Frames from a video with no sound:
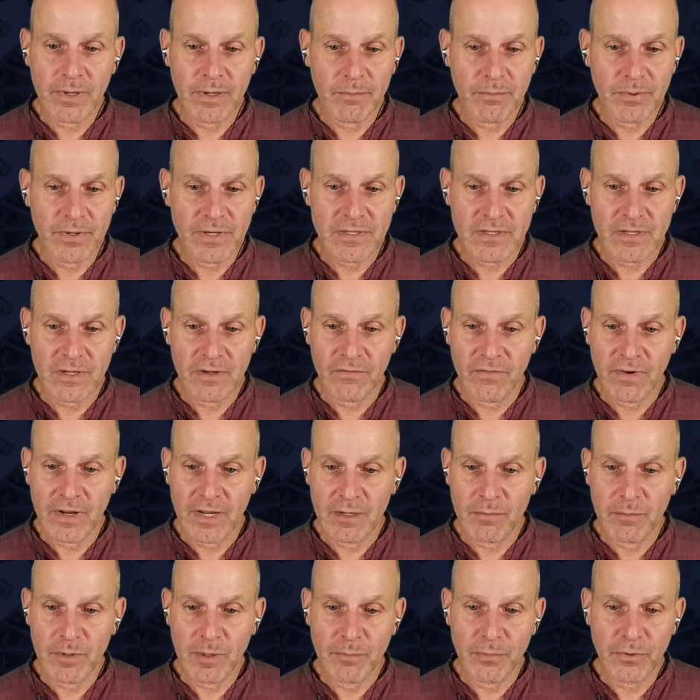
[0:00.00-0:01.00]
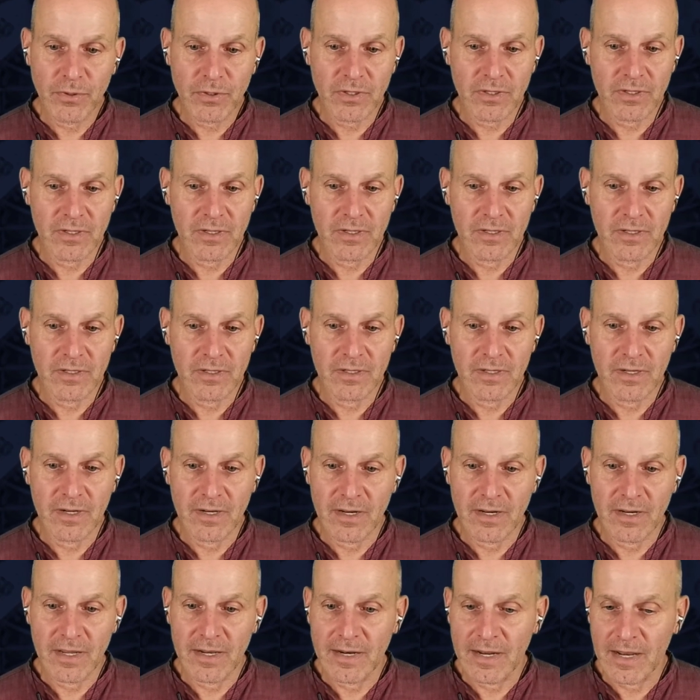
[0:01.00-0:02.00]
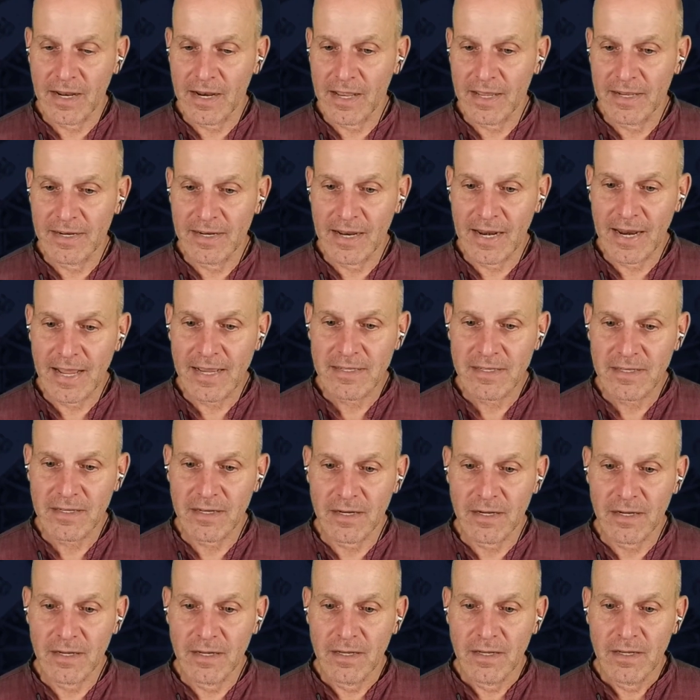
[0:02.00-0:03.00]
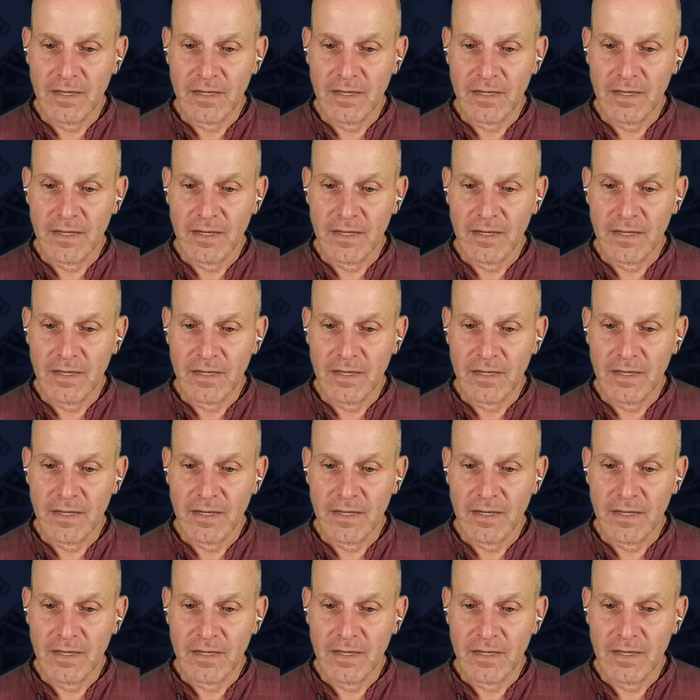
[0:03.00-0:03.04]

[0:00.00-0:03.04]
President Vladimir Putin in Alaska,